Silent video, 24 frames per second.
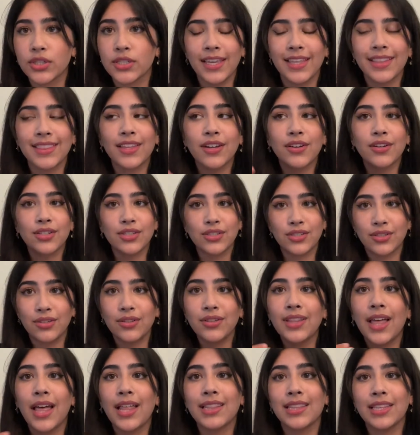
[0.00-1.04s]
there's still
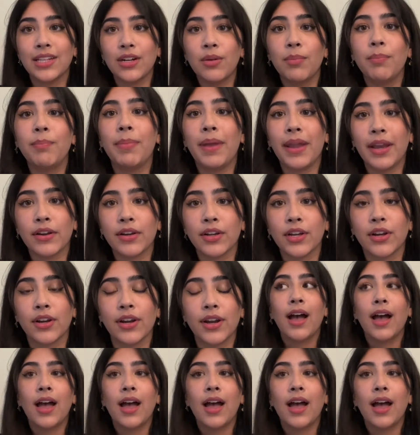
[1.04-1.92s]
that little barrier.